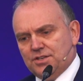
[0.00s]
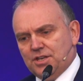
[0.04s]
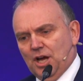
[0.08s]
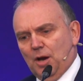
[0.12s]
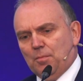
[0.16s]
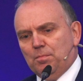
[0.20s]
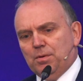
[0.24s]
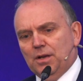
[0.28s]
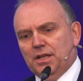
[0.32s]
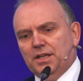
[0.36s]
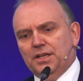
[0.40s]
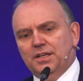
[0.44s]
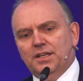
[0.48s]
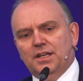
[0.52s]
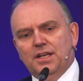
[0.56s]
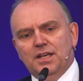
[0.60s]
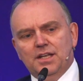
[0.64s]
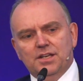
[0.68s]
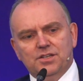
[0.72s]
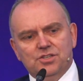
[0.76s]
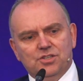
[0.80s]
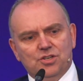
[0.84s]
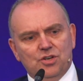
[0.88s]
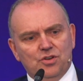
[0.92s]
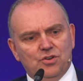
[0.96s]
Dublin
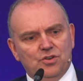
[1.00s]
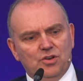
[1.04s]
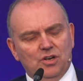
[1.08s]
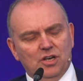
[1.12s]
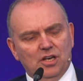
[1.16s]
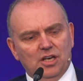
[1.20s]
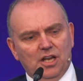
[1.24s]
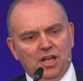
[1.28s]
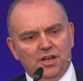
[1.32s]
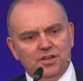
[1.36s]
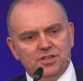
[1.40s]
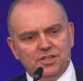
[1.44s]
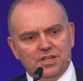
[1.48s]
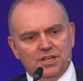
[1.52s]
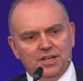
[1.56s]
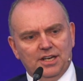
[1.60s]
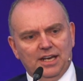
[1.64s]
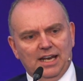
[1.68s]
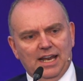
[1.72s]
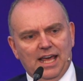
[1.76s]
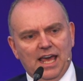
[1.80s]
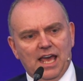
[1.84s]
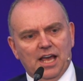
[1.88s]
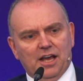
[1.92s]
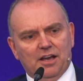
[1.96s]
to London
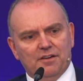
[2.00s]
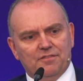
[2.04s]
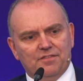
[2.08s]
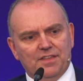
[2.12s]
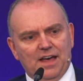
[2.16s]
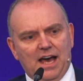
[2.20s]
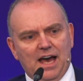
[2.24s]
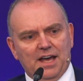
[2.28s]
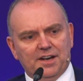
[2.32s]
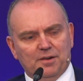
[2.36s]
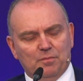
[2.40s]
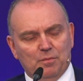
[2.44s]
leg of that,